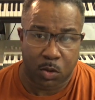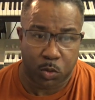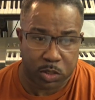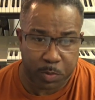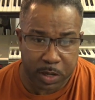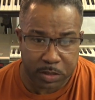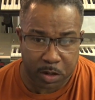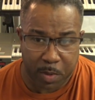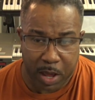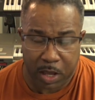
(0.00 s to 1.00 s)
which makes
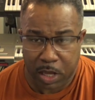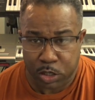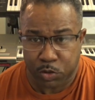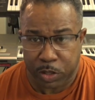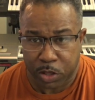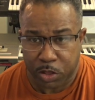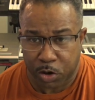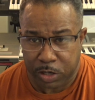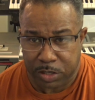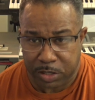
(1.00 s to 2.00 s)
it about
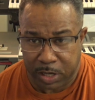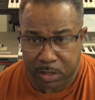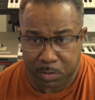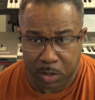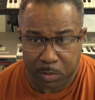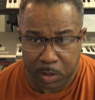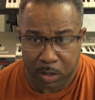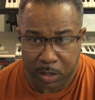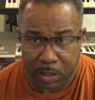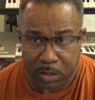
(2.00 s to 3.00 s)

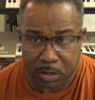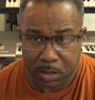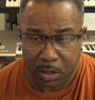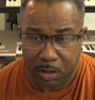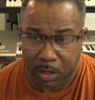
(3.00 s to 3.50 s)
136mm lens.